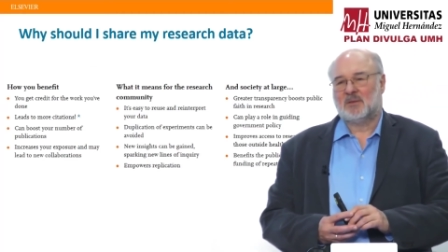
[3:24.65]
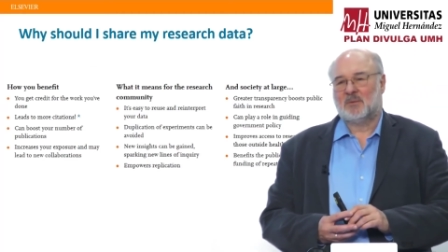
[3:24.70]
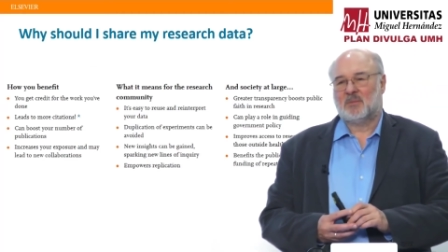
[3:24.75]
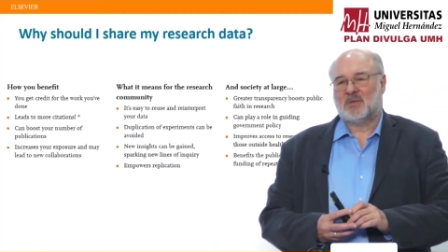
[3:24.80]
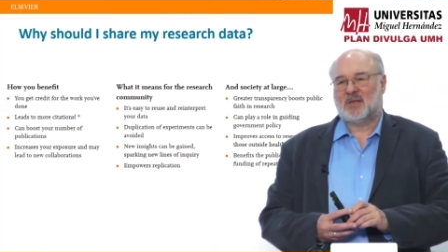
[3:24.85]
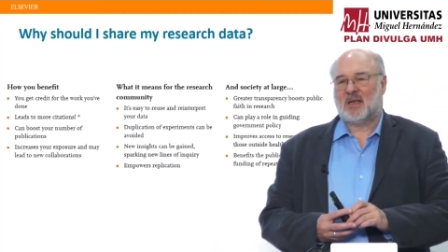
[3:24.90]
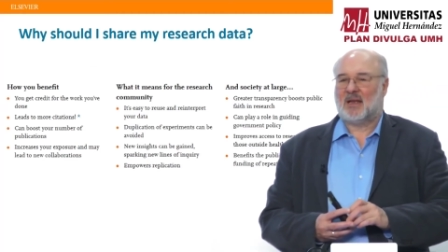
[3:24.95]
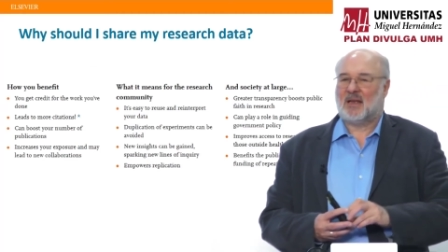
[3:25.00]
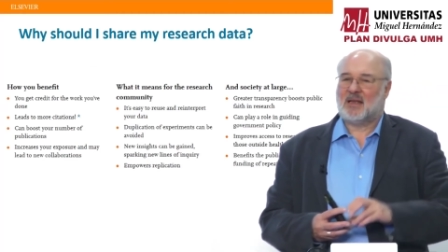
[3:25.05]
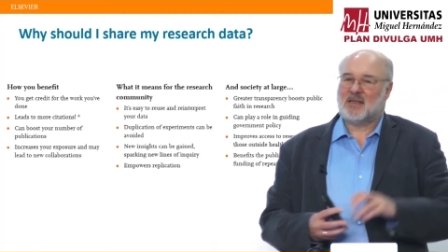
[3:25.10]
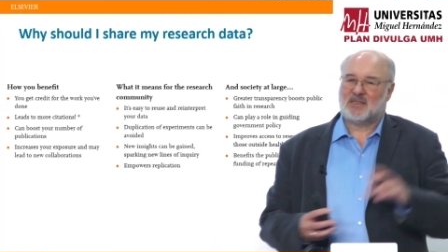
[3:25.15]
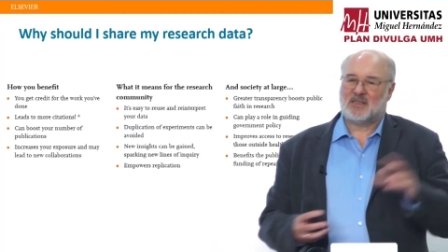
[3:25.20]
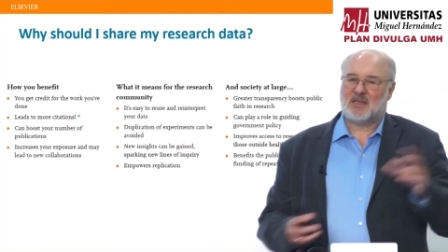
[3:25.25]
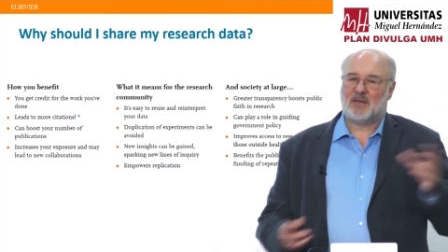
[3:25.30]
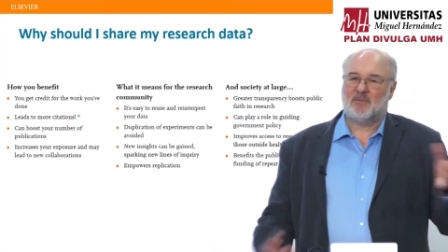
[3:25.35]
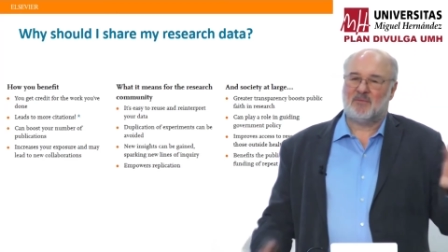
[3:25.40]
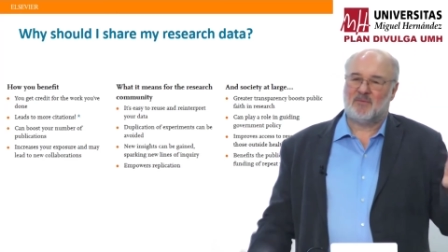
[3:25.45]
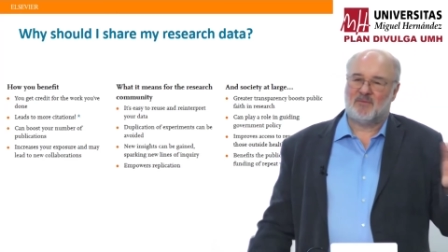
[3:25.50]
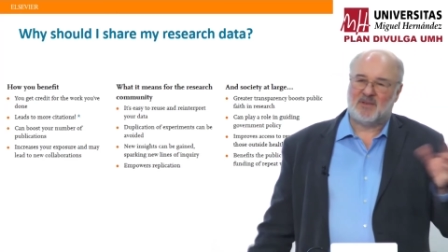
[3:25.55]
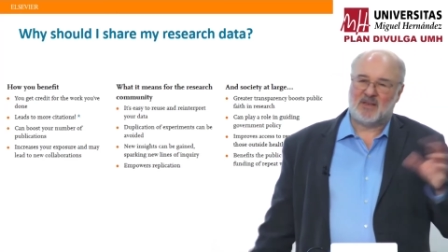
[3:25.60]
particularly in
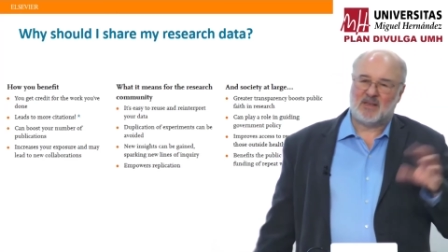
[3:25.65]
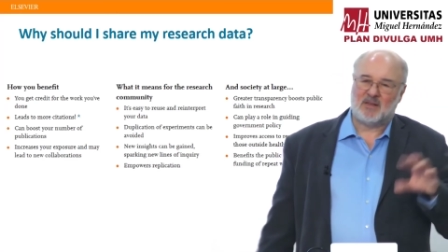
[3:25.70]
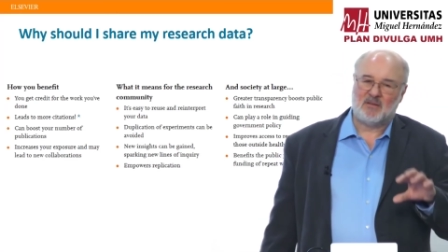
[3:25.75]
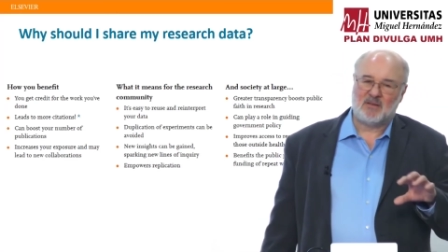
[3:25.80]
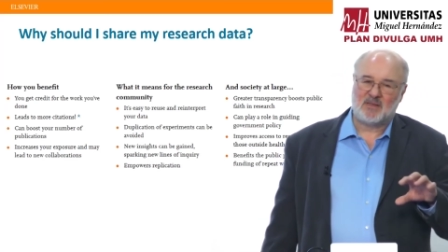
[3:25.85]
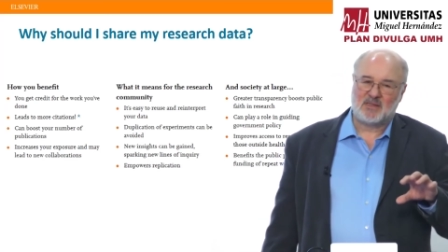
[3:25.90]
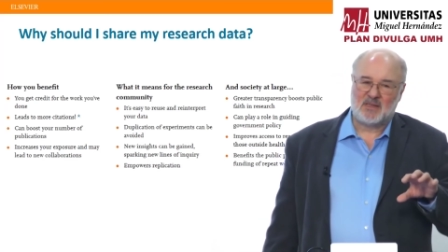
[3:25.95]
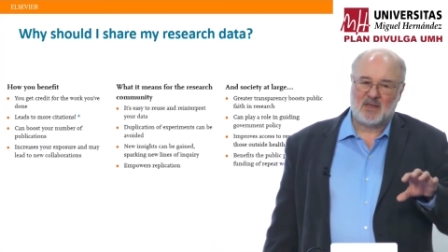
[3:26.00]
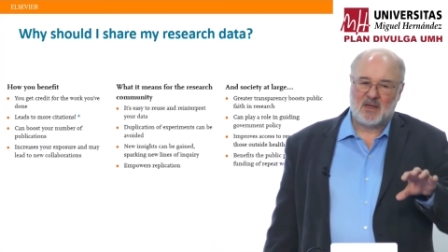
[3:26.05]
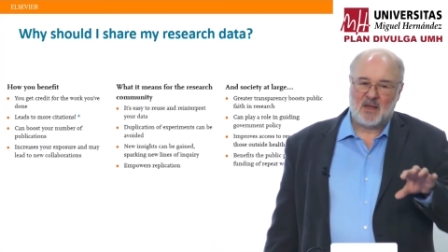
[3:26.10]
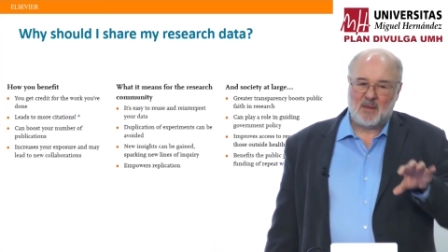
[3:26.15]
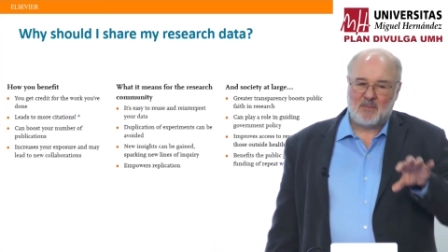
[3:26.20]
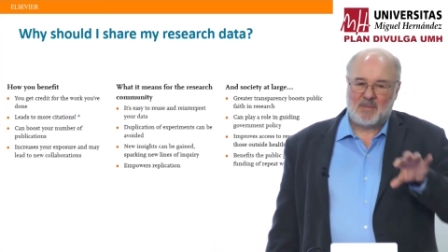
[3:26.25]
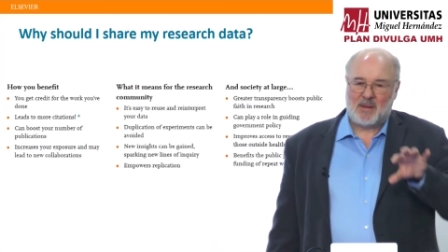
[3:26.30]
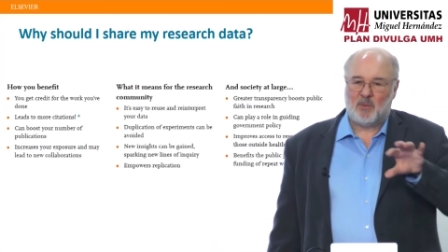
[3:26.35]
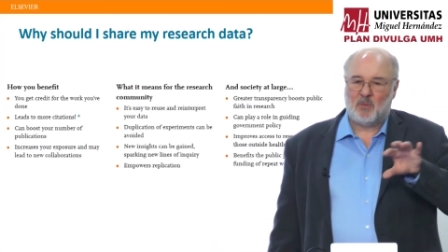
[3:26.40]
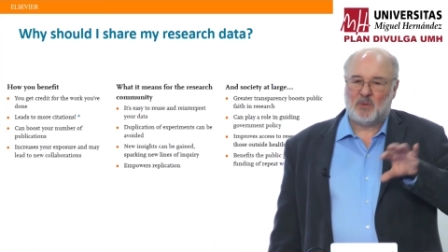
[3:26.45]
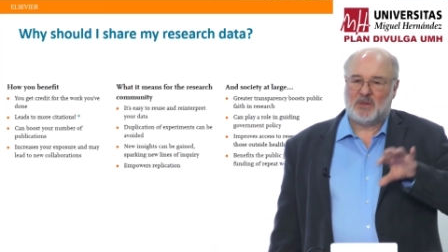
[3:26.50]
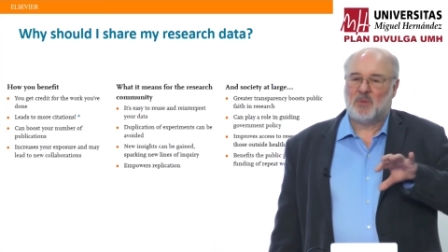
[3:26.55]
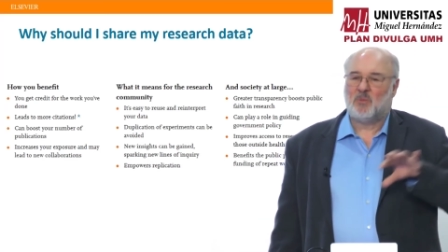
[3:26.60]
certain fields,
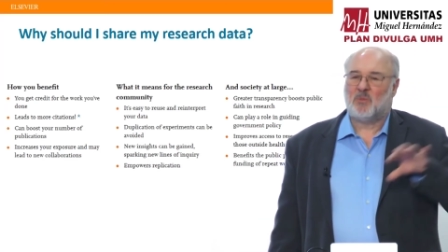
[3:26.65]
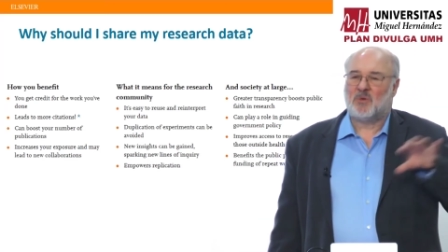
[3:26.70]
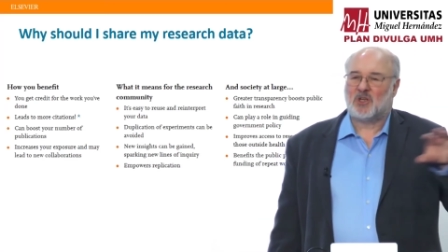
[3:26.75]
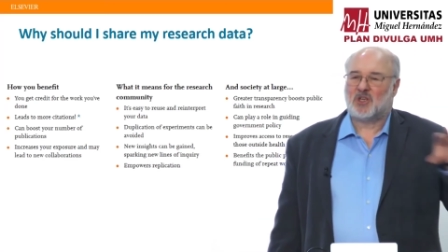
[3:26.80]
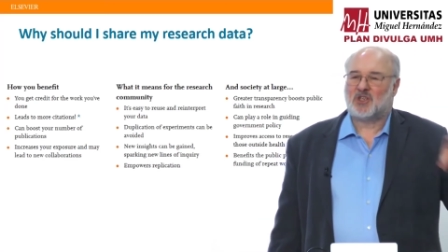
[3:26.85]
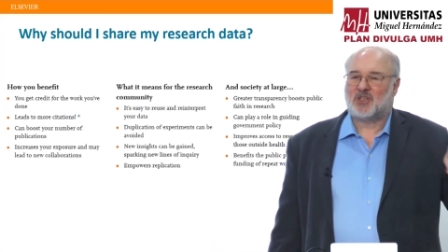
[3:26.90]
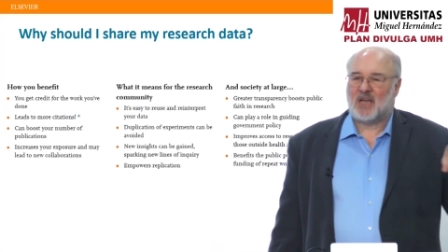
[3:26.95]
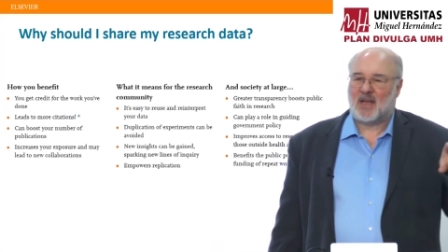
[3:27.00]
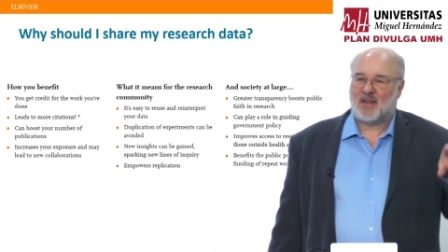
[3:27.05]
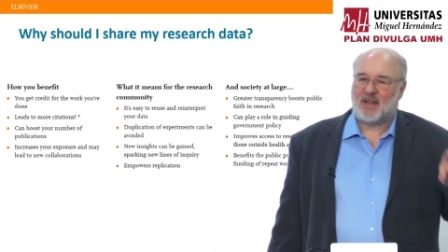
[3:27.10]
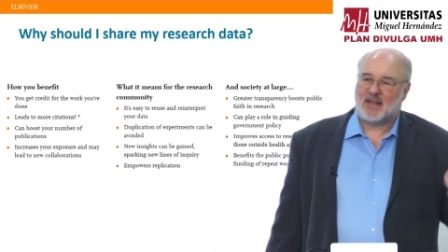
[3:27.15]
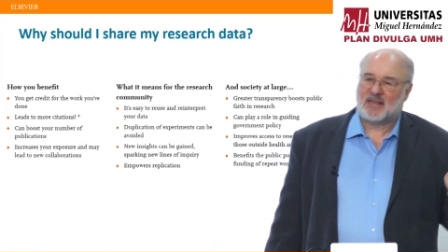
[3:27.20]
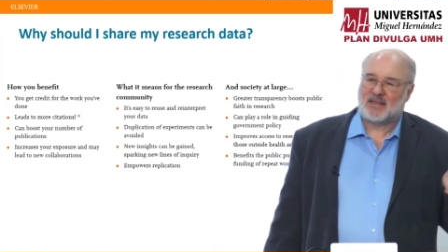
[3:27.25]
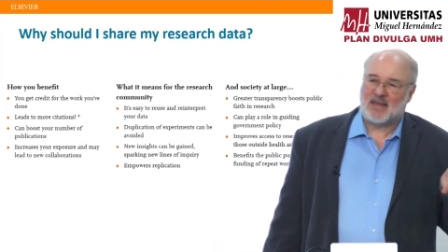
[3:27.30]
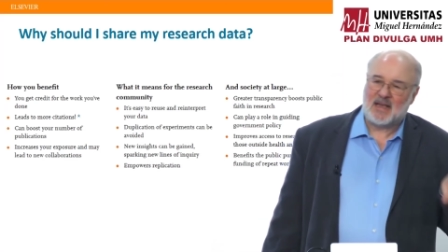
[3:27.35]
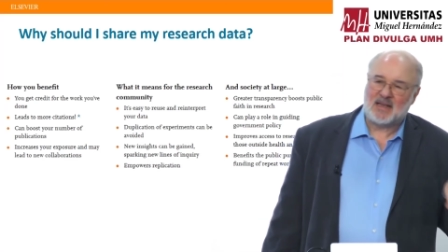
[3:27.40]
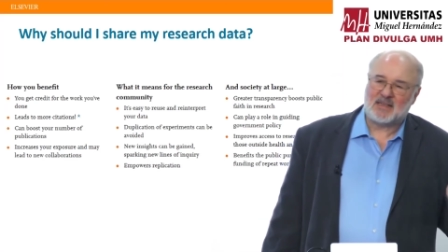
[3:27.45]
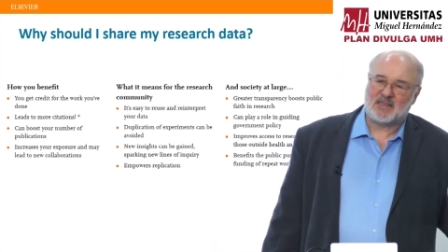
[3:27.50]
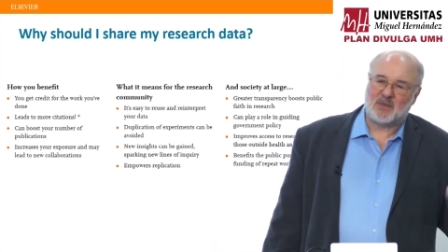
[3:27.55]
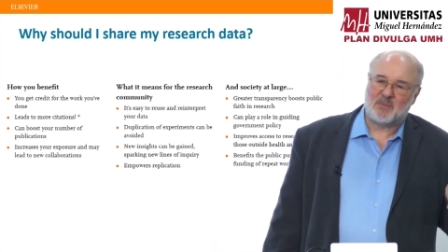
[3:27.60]
people didn't want to share their
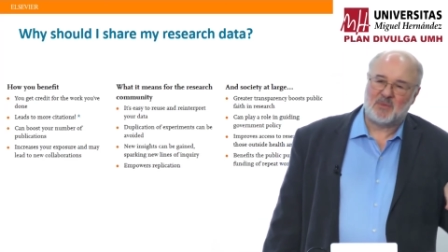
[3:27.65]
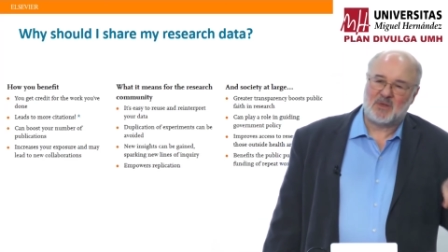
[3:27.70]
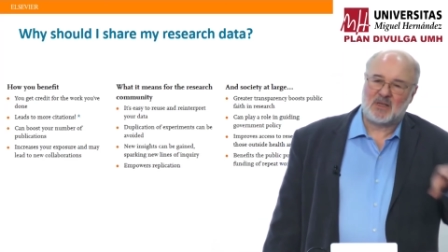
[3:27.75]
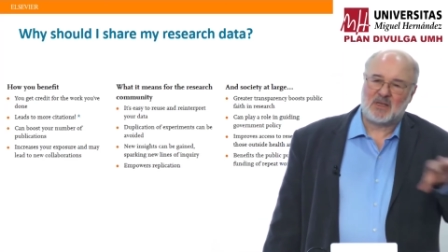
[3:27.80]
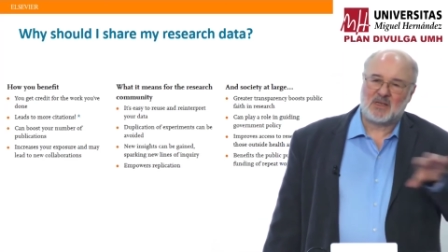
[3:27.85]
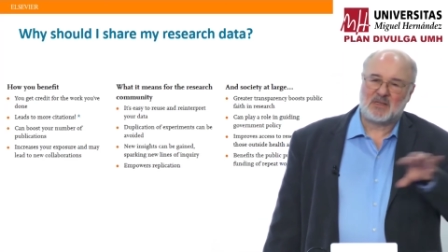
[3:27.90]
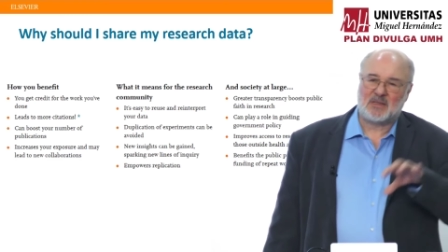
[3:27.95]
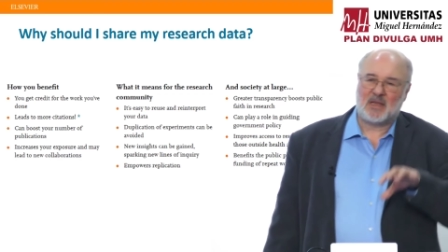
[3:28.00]
data because